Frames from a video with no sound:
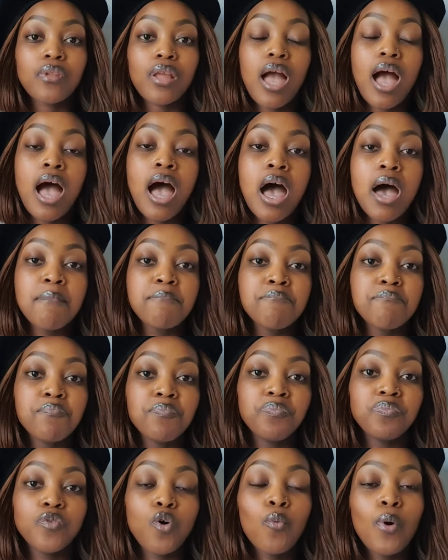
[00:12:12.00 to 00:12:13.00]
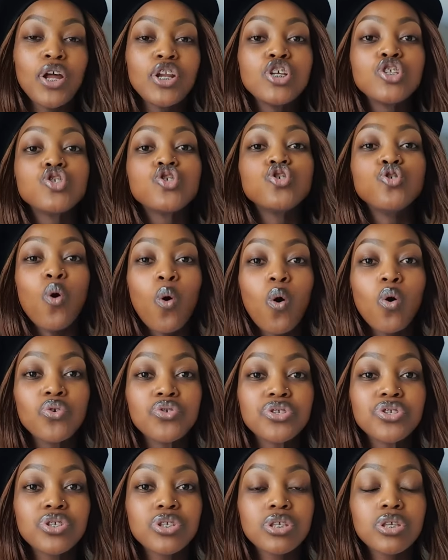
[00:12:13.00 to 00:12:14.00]
What is
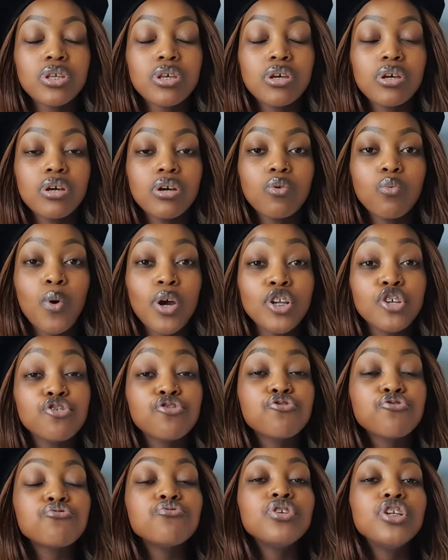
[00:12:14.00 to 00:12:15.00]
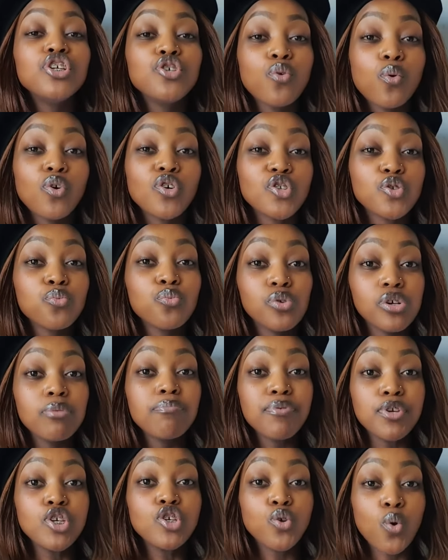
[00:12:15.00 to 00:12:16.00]
yours, what is truly yours, will
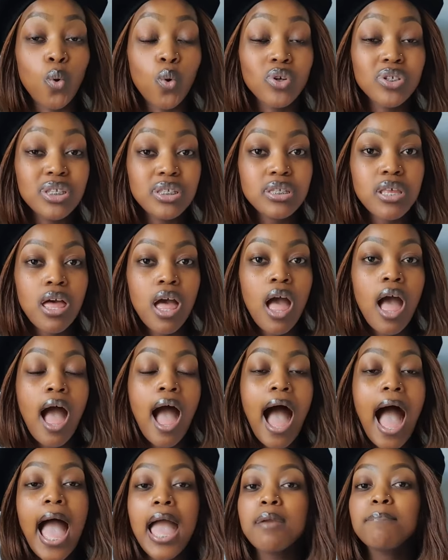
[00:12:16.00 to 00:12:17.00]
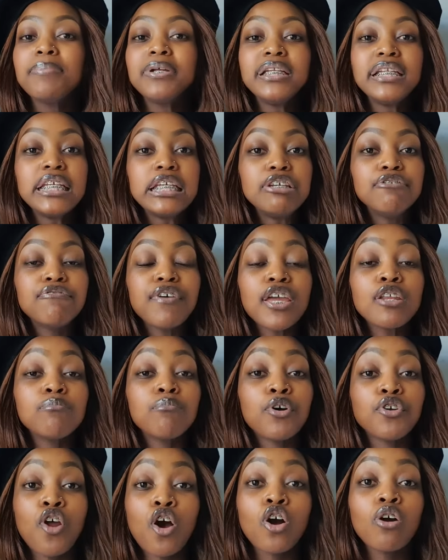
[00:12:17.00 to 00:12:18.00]
be yours. I believe in
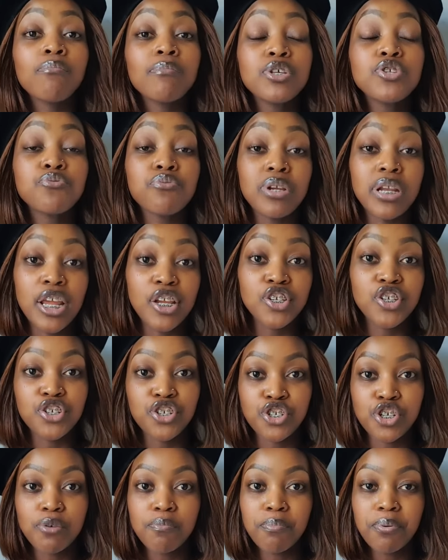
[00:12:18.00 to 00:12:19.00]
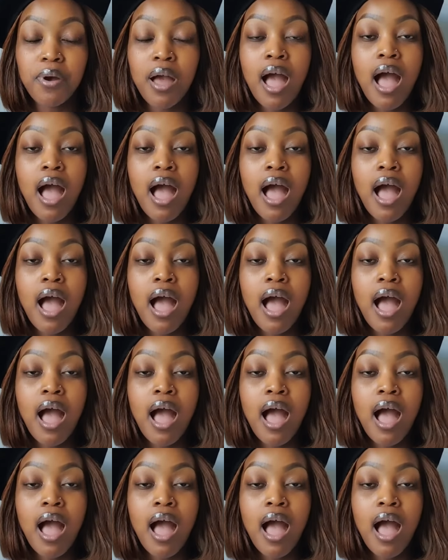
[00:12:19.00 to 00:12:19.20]
monogamous relationship.